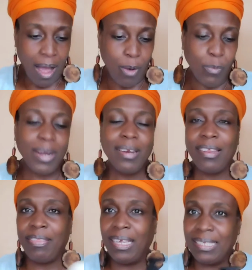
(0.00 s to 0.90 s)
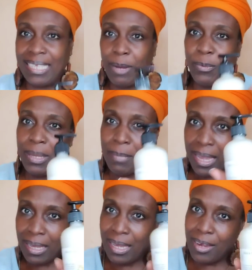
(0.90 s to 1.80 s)
One of the things that we
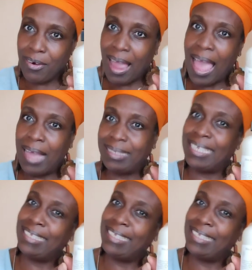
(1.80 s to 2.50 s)
make here at